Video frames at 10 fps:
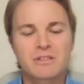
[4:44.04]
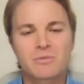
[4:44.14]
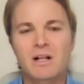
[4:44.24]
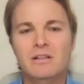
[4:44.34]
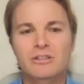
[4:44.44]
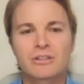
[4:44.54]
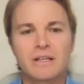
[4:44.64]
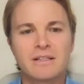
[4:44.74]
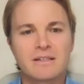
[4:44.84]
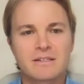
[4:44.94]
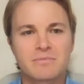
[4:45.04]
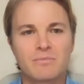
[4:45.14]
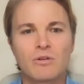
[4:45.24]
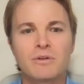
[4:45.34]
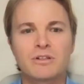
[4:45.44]
as well in this
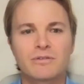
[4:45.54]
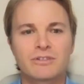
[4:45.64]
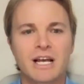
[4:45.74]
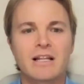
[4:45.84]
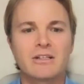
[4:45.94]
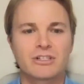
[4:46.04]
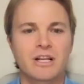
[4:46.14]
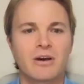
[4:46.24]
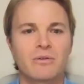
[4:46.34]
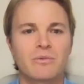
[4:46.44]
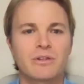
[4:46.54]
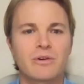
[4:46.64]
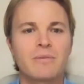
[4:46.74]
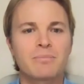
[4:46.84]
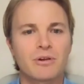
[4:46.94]
moment of challenge now with your
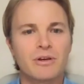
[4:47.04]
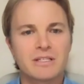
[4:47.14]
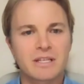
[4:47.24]
employees.